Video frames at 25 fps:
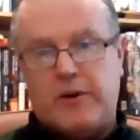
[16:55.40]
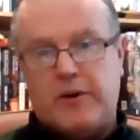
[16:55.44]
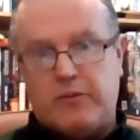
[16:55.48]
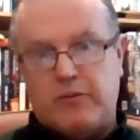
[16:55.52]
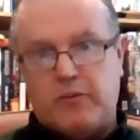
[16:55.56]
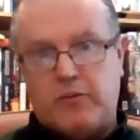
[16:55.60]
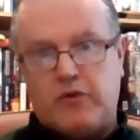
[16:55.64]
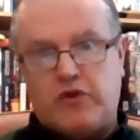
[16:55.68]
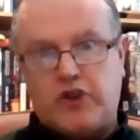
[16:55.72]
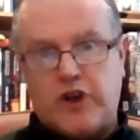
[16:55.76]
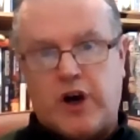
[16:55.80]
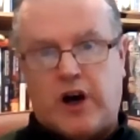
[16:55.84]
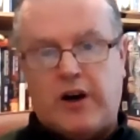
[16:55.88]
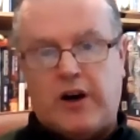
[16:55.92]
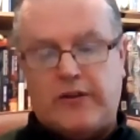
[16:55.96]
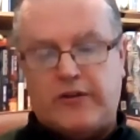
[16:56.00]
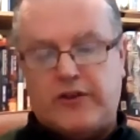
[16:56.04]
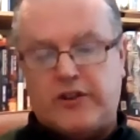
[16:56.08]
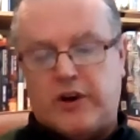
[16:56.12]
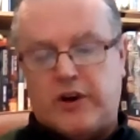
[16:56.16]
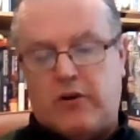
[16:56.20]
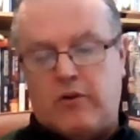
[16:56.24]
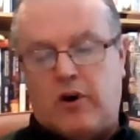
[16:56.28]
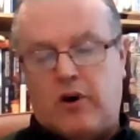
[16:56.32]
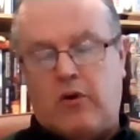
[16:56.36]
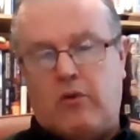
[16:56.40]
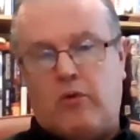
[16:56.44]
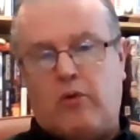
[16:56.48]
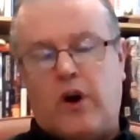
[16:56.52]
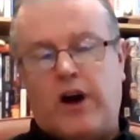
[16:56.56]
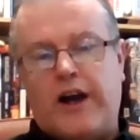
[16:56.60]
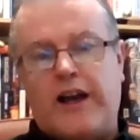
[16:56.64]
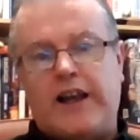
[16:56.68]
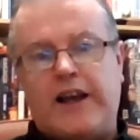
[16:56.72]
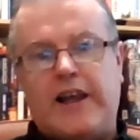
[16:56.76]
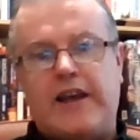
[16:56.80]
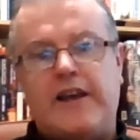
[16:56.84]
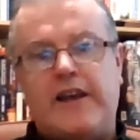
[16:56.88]
John Joe
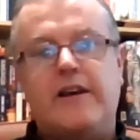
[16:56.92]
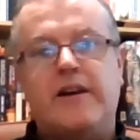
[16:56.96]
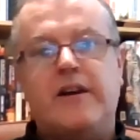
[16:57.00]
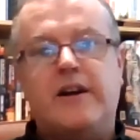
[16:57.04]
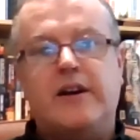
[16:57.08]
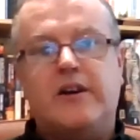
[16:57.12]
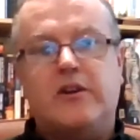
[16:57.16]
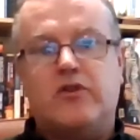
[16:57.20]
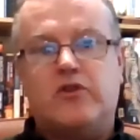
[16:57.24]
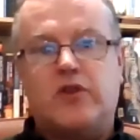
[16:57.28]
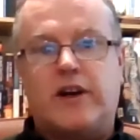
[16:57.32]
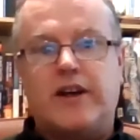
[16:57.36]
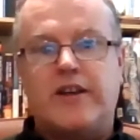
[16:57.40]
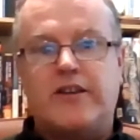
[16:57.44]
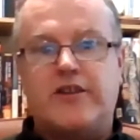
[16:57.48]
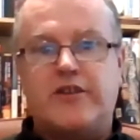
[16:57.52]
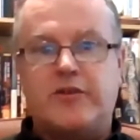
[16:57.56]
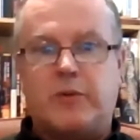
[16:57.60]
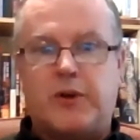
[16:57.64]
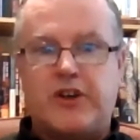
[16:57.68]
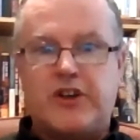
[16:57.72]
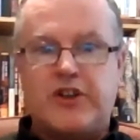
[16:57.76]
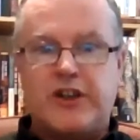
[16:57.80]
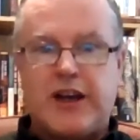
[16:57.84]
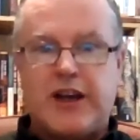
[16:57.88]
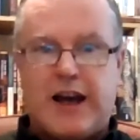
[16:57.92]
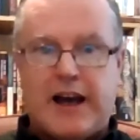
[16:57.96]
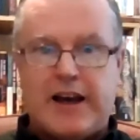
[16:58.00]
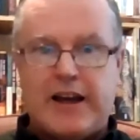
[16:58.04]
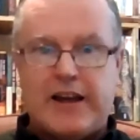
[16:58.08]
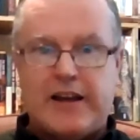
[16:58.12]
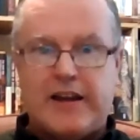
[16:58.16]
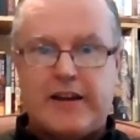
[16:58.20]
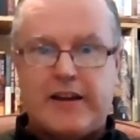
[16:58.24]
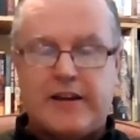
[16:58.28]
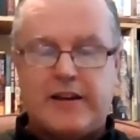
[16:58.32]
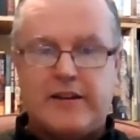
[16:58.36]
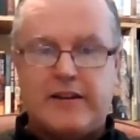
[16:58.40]
O'Reilly, tries to attack
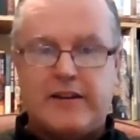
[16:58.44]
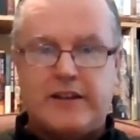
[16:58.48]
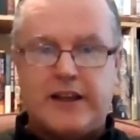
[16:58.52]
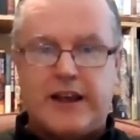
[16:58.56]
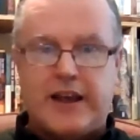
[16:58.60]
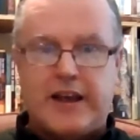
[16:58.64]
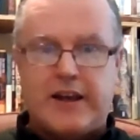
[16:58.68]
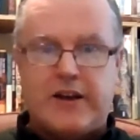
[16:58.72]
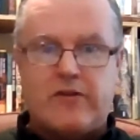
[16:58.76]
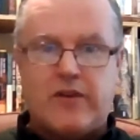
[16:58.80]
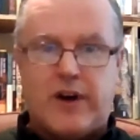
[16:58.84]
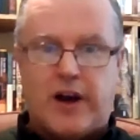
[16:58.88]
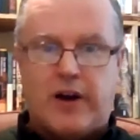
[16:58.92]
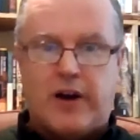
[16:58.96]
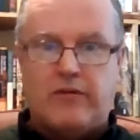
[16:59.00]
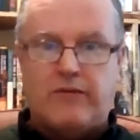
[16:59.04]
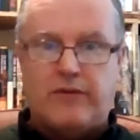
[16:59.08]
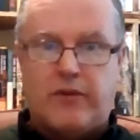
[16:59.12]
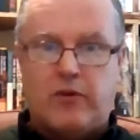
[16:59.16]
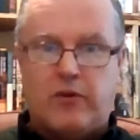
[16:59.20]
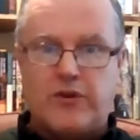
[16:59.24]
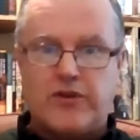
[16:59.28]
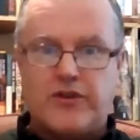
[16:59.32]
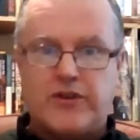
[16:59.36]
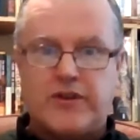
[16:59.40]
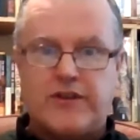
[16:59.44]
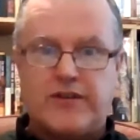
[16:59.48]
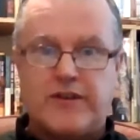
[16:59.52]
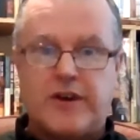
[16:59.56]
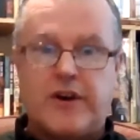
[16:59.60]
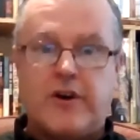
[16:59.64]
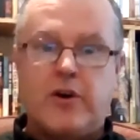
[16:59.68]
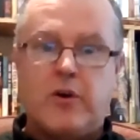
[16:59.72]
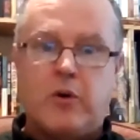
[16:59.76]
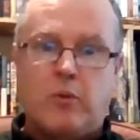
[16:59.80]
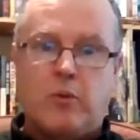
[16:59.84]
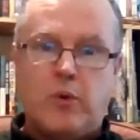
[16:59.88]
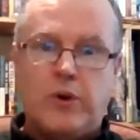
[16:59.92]
the Crown forces
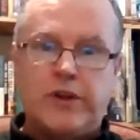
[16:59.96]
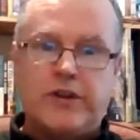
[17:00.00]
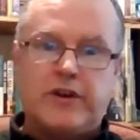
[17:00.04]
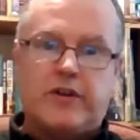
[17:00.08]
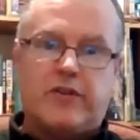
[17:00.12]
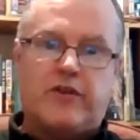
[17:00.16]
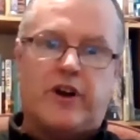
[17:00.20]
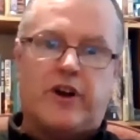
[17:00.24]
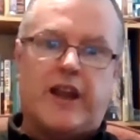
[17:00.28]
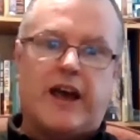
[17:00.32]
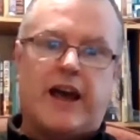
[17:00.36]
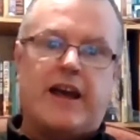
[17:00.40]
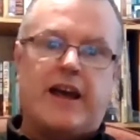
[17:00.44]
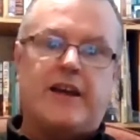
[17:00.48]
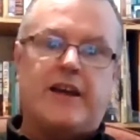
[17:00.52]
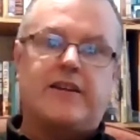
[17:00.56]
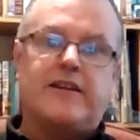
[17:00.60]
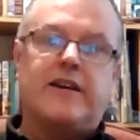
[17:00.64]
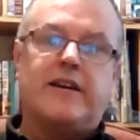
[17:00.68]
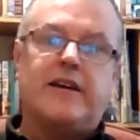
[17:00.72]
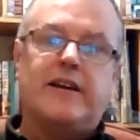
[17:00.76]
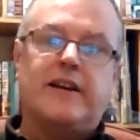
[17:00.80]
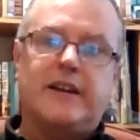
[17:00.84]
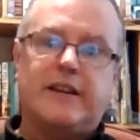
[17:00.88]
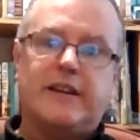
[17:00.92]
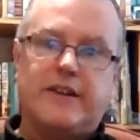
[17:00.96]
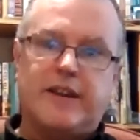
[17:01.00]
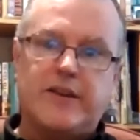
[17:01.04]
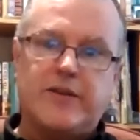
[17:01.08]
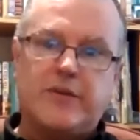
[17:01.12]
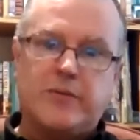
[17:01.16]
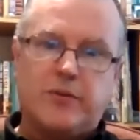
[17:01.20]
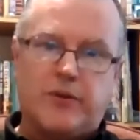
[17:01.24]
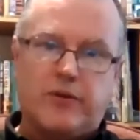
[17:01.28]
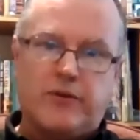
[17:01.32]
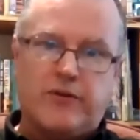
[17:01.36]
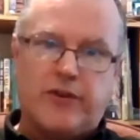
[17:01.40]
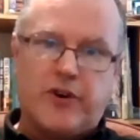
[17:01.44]
with a grenade. This
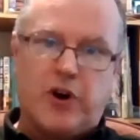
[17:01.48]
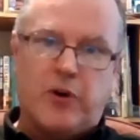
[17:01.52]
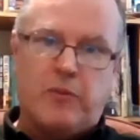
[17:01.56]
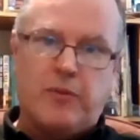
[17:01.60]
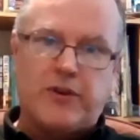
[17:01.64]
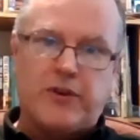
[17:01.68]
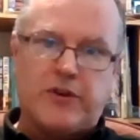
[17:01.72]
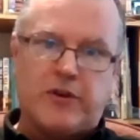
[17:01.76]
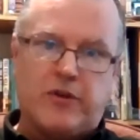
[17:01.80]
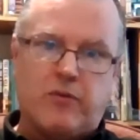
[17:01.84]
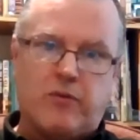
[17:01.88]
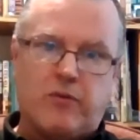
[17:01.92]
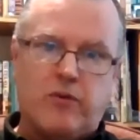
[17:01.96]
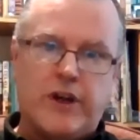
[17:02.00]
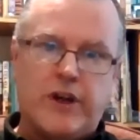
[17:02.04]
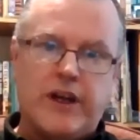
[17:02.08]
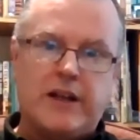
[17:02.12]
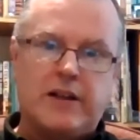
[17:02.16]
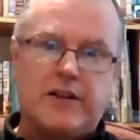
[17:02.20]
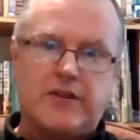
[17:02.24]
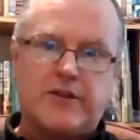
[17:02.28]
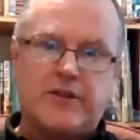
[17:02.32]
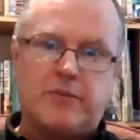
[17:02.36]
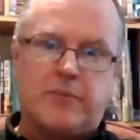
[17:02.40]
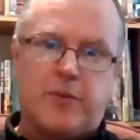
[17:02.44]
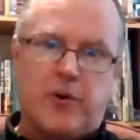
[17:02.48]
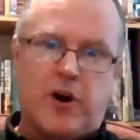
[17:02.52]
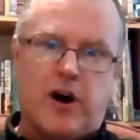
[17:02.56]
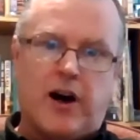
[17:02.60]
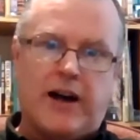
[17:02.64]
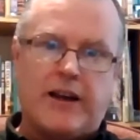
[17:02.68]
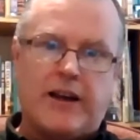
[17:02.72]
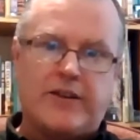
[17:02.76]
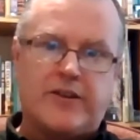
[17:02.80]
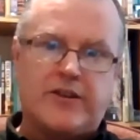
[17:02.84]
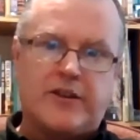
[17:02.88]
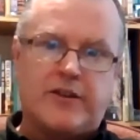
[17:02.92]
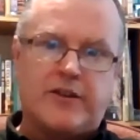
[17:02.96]
would have come as a real
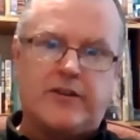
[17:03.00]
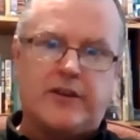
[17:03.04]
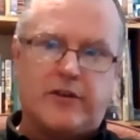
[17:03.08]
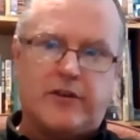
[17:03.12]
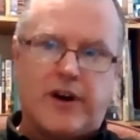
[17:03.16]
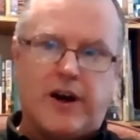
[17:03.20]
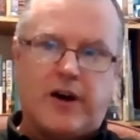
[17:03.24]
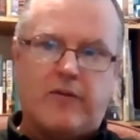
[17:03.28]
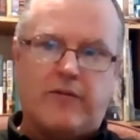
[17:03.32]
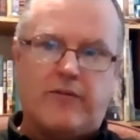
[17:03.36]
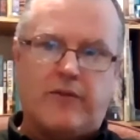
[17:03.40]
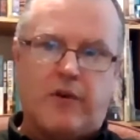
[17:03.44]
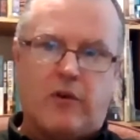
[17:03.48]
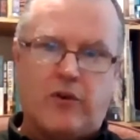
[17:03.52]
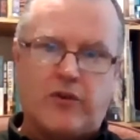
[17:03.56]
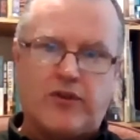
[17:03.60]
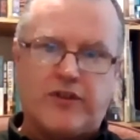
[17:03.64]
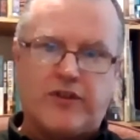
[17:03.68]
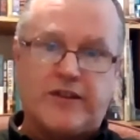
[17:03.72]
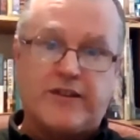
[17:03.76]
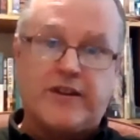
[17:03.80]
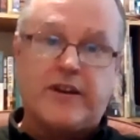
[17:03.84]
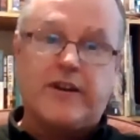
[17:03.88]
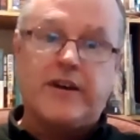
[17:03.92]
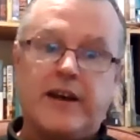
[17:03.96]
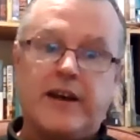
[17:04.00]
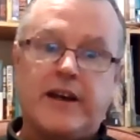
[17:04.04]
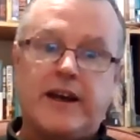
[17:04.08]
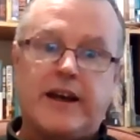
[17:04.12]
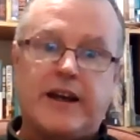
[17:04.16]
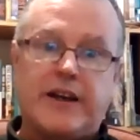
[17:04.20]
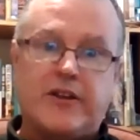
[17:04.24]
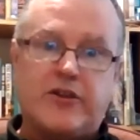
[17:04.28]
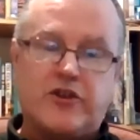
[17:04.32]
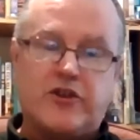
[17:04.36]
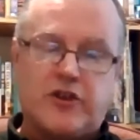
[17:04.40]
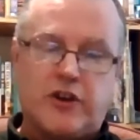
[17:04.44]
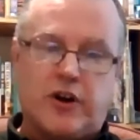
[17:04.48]
surprise to the Crown forces.
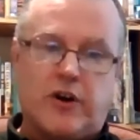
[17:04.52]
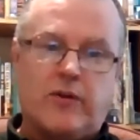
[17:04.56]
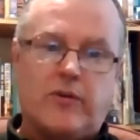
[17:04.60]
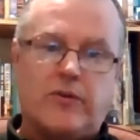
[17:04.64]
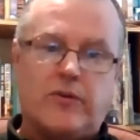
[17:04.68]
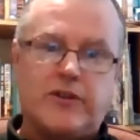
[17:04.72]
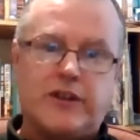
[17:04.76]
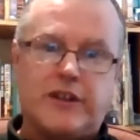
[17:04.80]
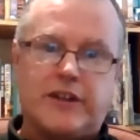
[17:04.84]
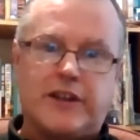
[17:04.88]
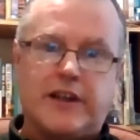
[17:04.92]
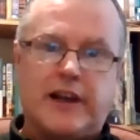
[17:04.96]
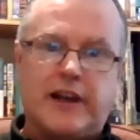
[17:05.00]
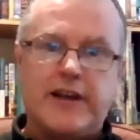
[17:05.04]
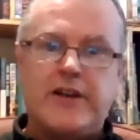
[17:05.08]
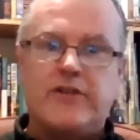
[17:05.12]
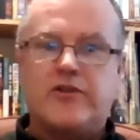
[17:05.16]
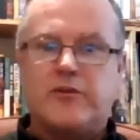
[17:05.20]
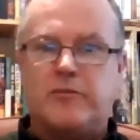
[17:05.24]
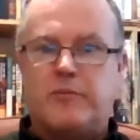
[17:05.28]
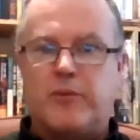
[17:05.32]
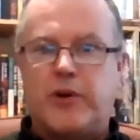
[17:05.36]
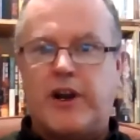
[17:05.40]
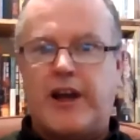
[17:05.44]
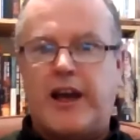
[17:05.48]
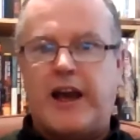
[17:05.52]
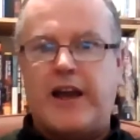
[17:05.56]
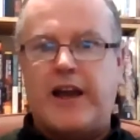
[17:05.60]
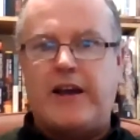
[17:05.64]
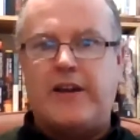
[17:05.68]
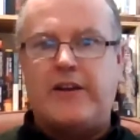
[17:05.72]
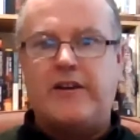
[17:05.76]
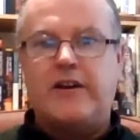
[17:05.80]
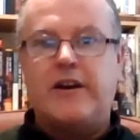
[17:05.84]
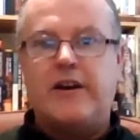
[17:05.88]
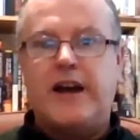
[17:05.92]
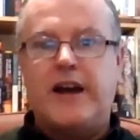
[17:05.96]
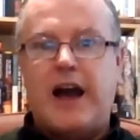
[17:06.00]
It shows the Leitrim Brigade
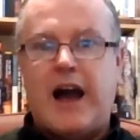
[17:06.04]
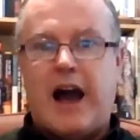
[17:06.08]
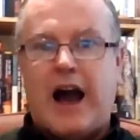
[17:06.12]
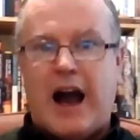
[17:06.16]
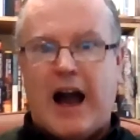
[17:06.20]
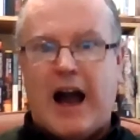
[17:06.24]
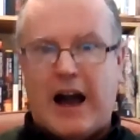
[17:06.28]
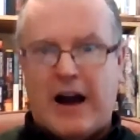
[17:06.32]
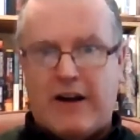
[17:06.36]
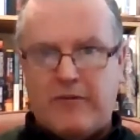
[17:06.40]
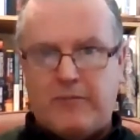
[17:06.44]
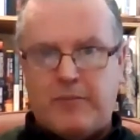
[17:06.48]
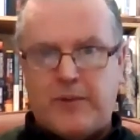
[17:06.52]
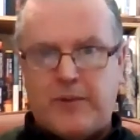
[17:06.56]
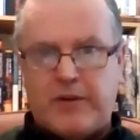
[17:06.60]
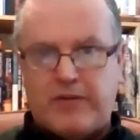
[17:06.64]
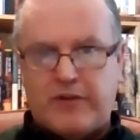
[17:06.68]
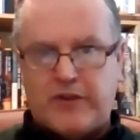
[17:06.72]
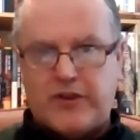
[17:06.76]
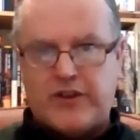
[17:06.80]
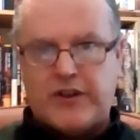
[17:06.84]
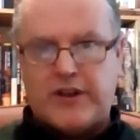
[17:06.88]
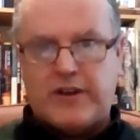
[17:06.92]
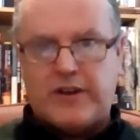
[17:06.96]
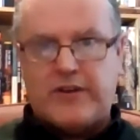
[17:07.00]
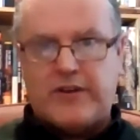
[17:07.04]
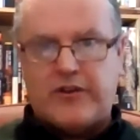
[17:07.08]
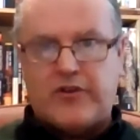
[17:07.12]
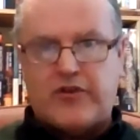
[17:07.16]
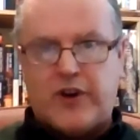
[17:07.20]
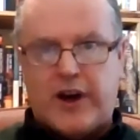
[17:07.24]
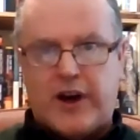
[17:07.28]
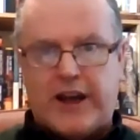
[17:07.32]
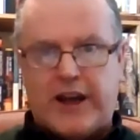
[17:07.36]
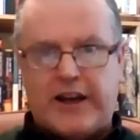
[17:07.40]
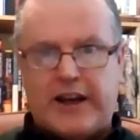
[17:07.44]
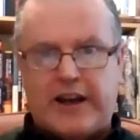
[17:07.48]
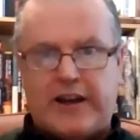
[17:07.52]
have been receiving
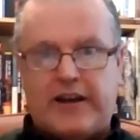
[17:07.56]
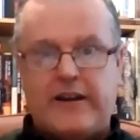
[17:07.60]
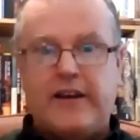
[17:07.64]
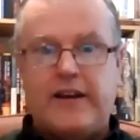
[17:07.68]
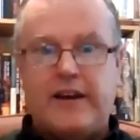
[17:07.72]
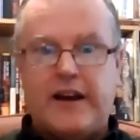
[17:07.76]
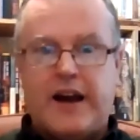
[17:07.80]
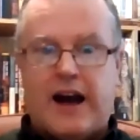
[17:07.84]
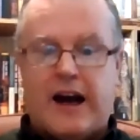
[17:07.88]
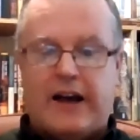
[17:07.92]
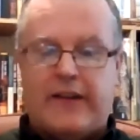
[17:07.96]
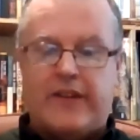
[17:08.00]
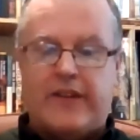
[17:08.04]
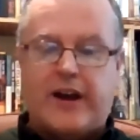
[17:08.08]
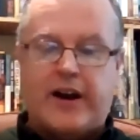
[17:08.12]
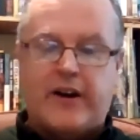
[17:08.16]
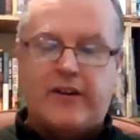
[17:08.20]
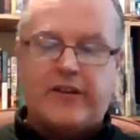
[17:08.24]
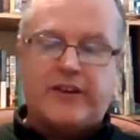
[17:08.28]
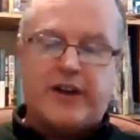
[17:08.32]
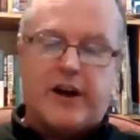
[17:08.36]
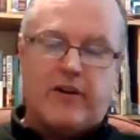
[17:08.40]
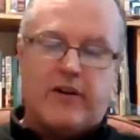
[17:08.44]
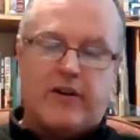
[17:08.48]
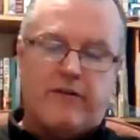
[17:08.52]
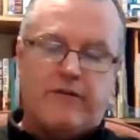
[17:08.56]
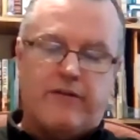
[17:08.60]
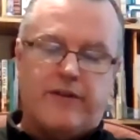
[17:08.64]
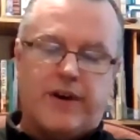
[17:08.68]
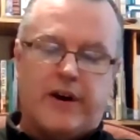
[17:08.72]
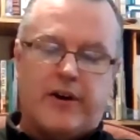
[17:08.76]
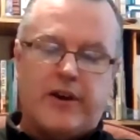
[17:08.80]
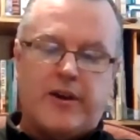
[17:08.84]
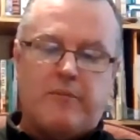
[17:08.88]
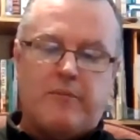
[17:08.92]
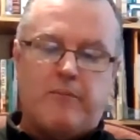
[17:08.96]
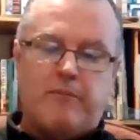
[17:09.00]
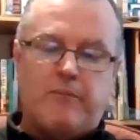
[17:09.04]
training, and they're a
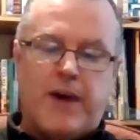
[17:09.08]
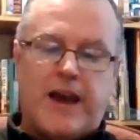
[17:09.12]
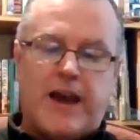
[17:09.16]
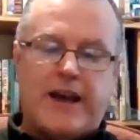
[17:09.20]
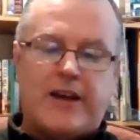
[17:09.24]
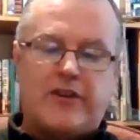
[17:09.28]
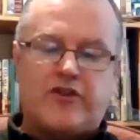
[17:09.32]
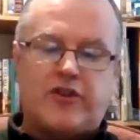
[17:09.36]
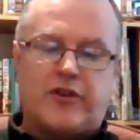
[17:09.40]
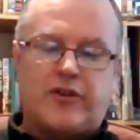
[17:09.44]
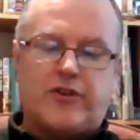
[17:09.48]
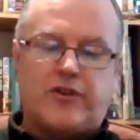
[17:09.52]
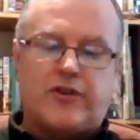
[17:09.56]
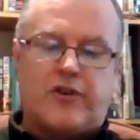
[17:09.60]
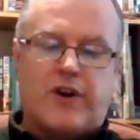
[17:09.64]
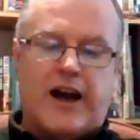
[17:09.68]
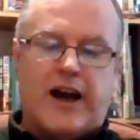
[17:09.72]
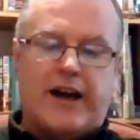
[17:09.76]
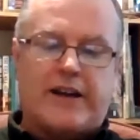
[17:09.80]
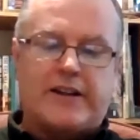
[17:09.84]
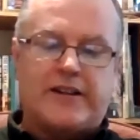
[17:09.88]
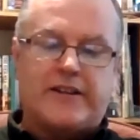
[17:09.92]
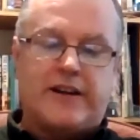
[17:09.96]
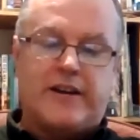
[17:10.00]
very major threat.